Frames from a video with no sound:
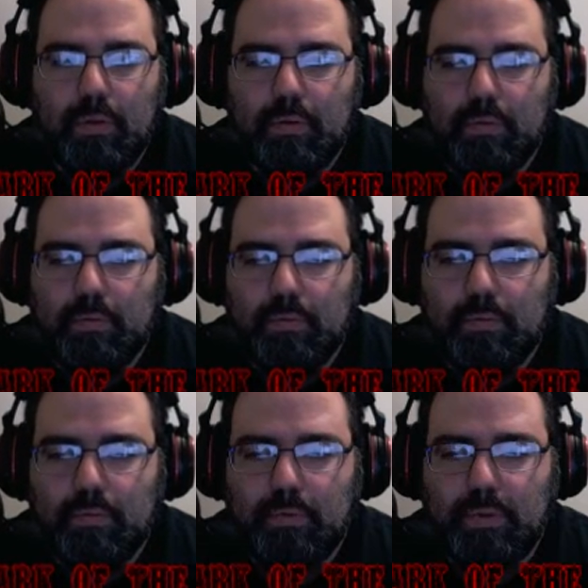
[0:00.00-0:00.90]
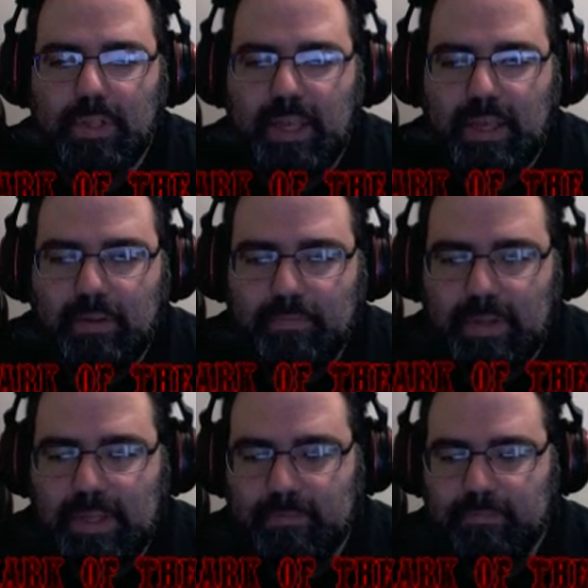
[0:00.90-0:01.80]
Yeah,
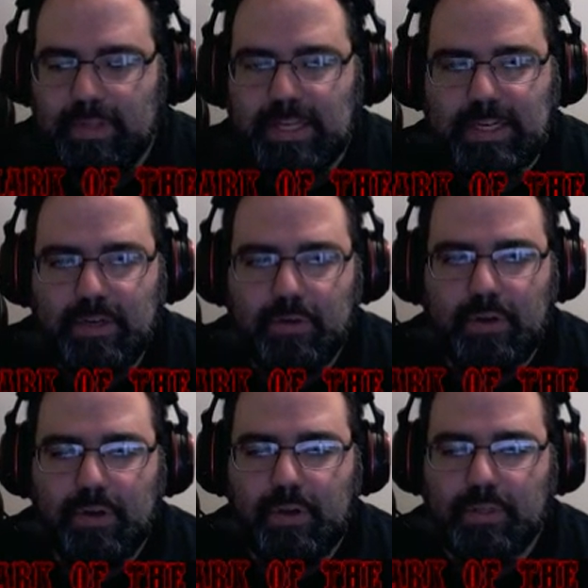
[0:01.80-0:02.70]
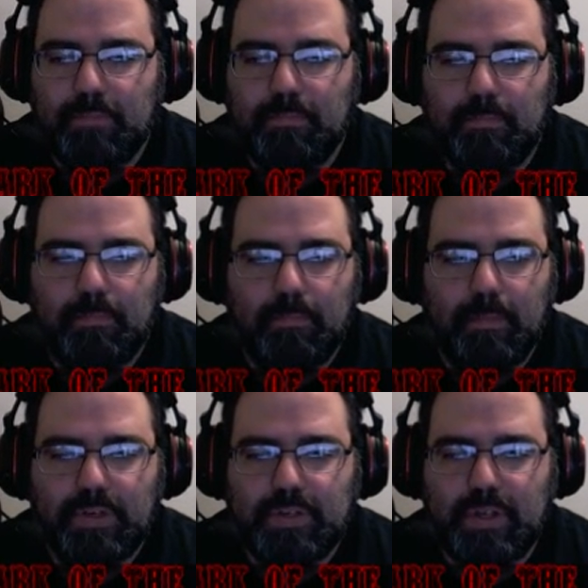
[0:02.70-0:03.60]
that, that didn't do nearly as
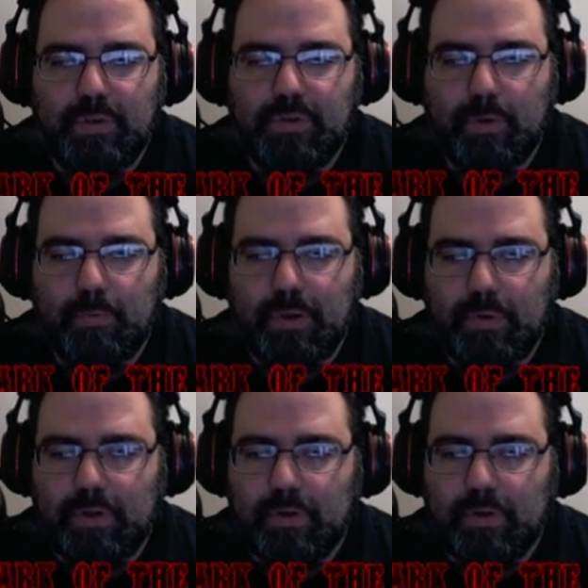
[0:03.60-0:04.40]
much as I was hoping it would do.